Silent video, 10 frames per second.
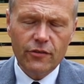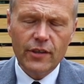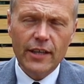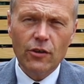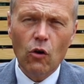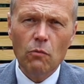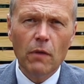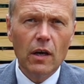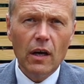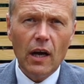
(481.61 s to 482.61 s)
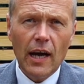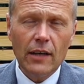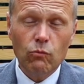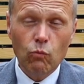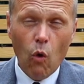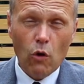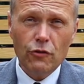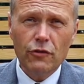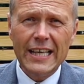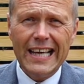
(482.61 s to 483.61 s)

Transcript: stay at home and watch the